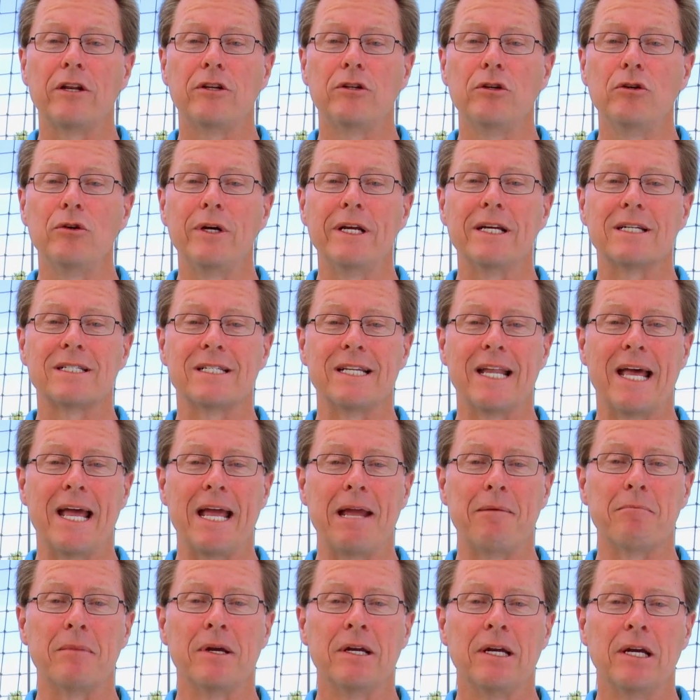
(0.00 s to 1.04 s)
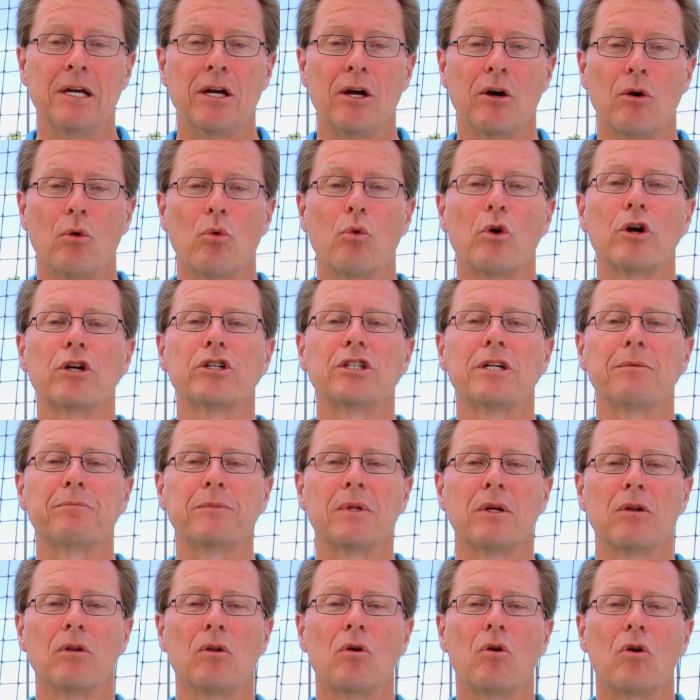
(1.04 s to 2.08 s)
due His name. Worship
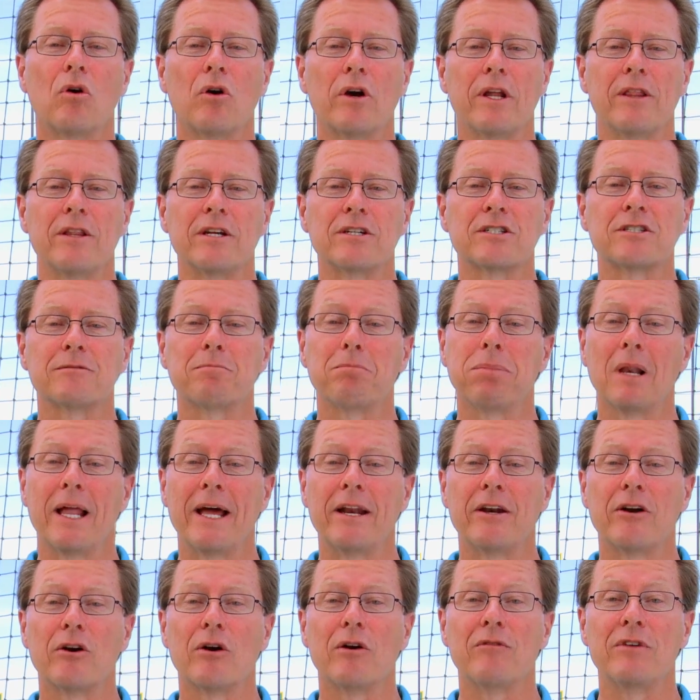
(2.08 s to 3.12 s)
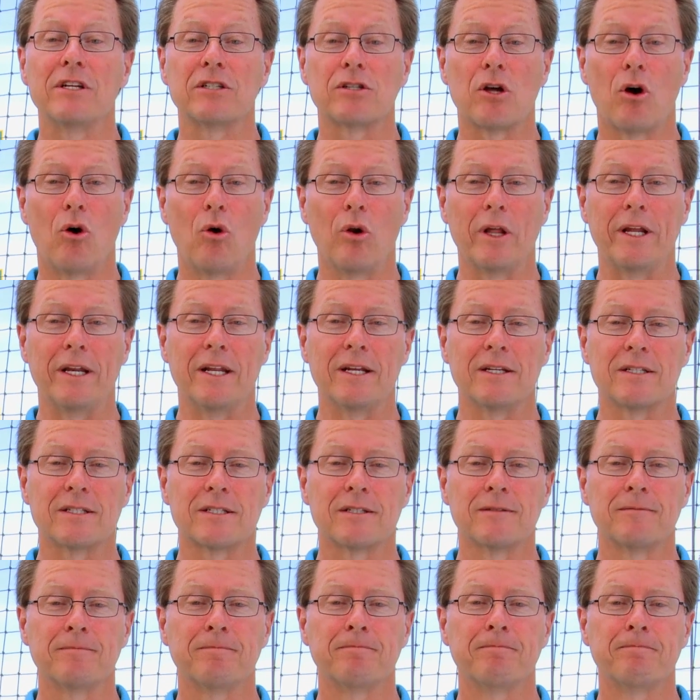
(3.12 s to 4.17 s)
the Lord in the splendor of His
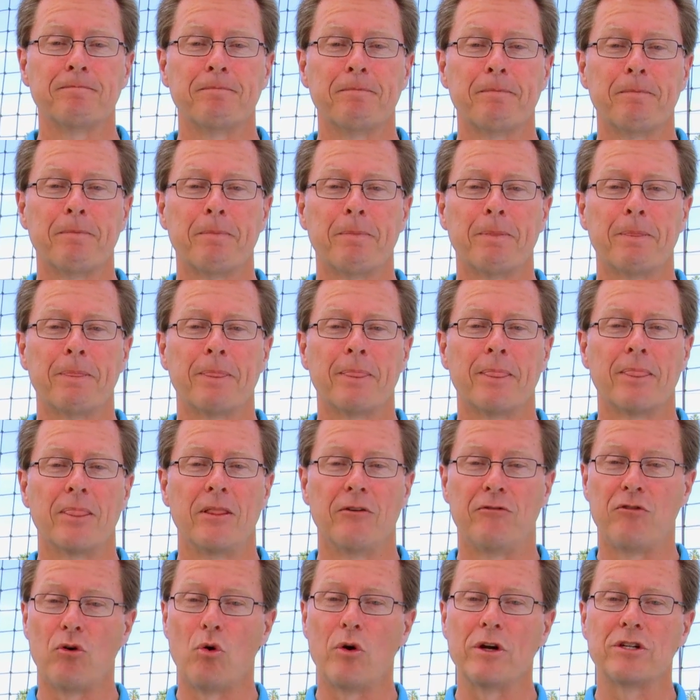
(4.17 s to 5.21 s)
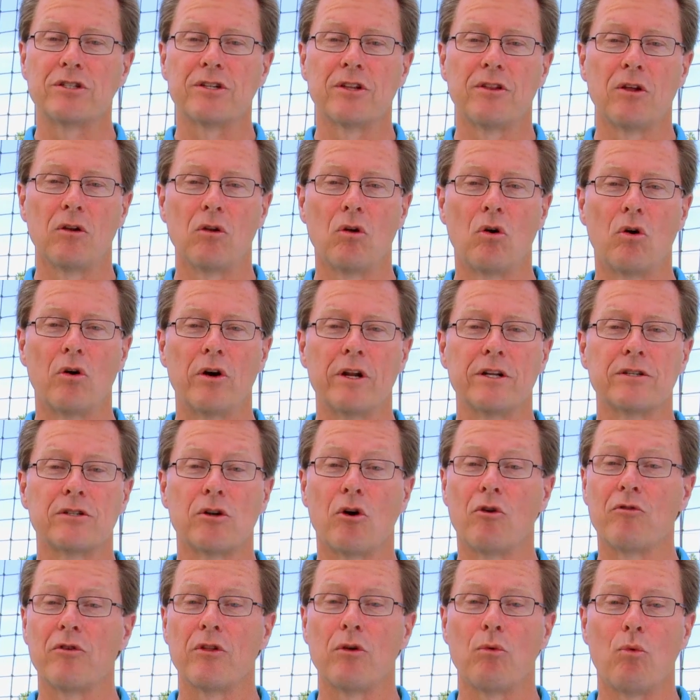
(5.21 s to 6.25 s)
holiness. The voice of the Lord is
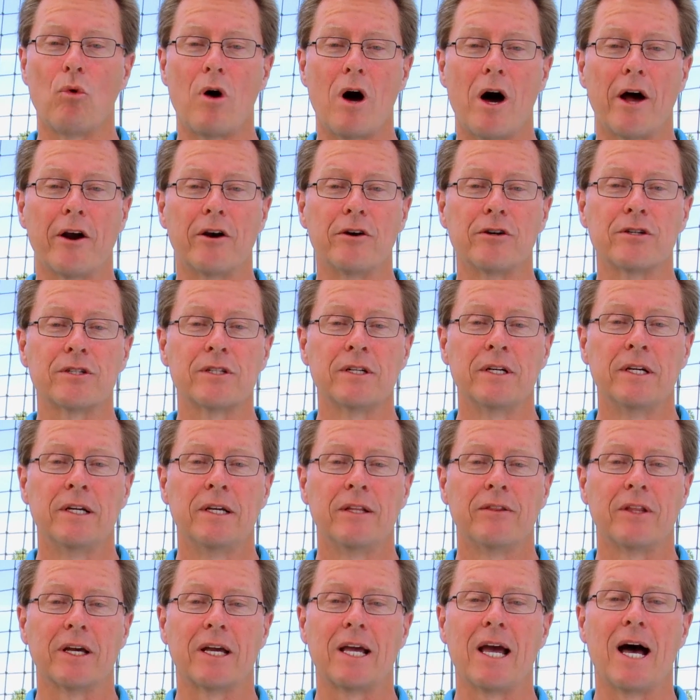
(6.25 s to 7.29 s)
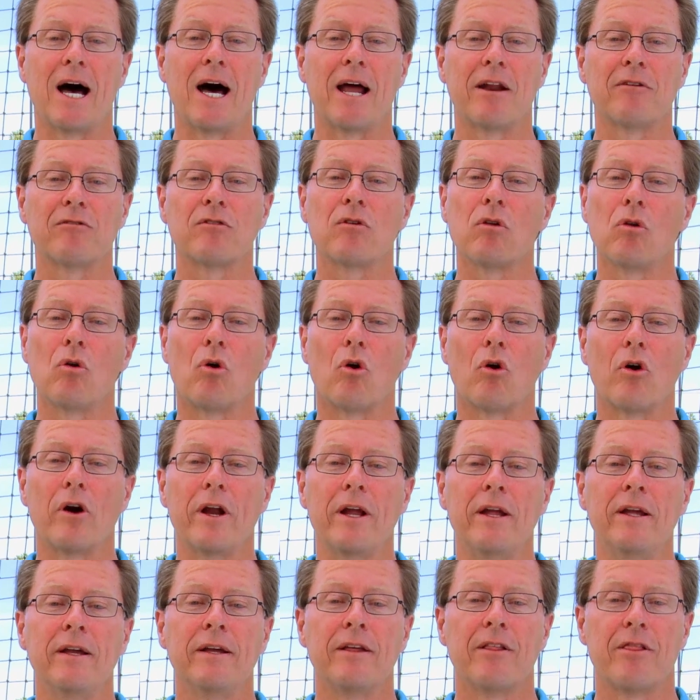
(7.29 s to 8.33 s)
over the waters. The God of
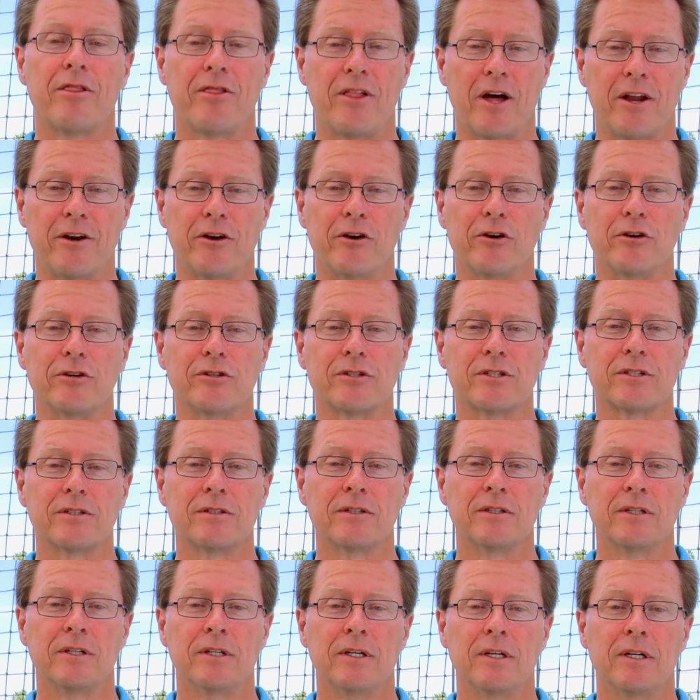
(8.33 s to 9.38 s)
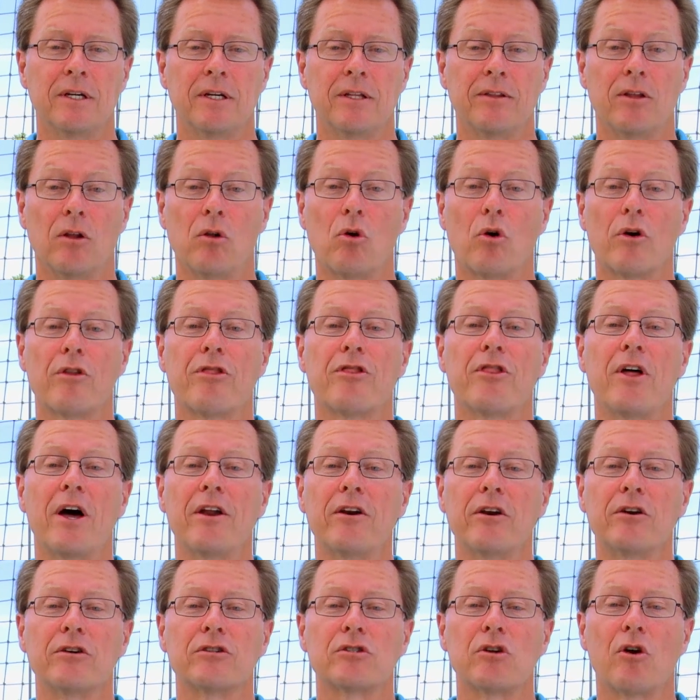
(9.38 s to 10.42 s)
glory thunders. The Lord
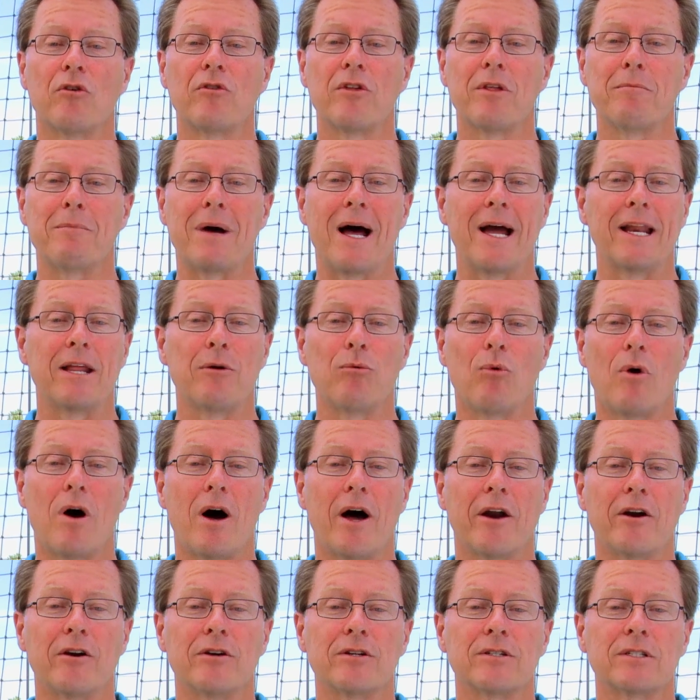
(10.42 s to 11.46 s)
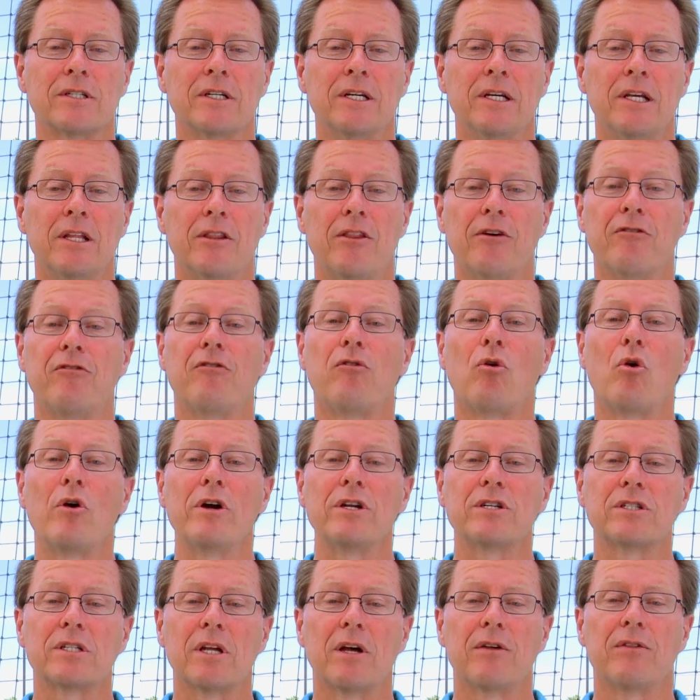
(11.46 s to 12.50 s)
thunders over the mighty waters. The
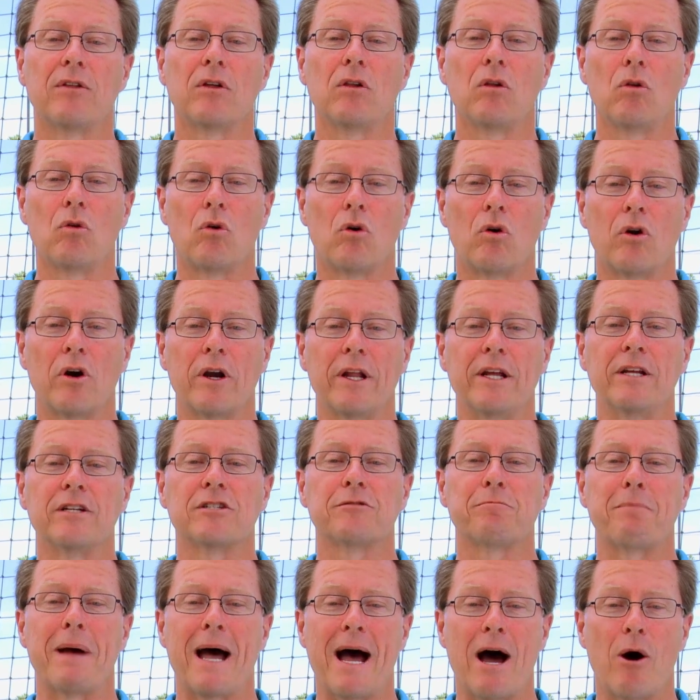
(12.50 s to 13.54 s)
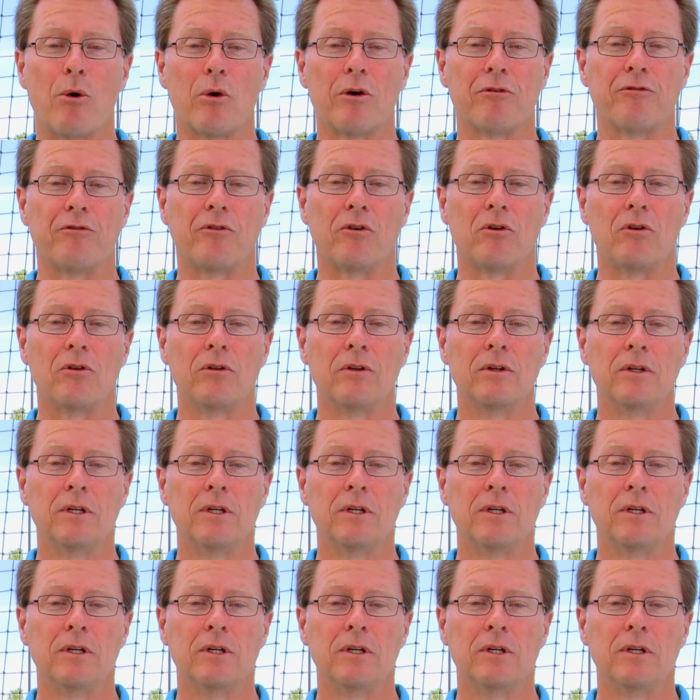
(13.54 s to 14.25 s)
voice of the Lord is powerful.